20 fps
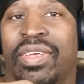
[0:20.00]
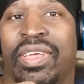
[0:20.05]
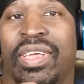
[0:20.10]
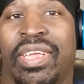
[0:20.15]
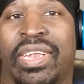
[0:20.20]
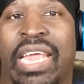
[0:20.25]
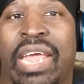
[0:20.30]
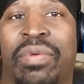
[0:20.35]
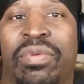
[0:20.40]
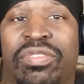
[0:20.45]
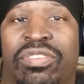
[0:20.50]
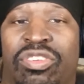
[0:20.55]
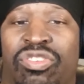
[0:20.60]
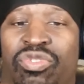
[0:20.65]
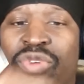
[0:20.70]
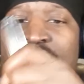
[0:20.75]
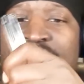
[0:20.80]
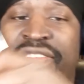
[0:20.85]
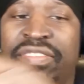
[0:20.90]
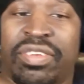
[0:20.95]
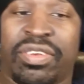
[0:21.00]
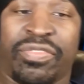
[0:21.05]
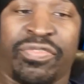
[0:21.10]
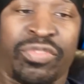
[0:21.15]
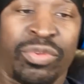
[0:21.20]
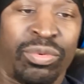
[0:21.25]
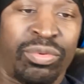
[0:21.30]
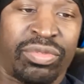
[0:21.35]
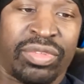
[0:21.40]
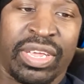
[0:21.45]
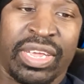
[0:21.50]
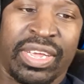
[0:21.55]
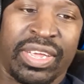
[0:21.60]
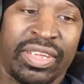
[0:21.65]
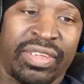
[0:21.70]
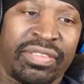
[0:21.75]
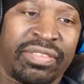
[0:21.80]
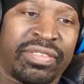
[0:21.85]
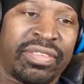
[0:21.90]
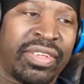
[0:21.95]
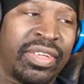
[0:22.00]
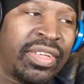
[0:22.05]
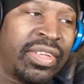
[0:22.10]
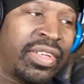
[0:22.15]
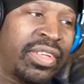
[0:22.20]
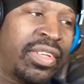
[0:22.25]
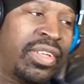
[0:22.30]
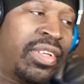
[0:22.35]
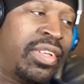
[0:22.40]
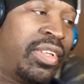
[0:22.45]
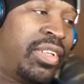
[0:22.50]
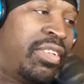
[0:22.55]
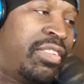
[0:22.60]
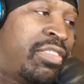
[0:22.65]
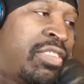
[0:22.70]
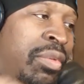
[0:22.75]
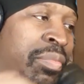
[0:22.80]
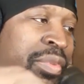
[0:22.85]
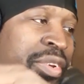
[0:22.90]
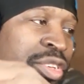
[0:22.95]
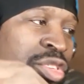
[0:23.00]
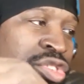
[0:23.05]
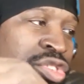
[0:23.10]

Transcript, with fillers: and they was addressing a few things. Some of the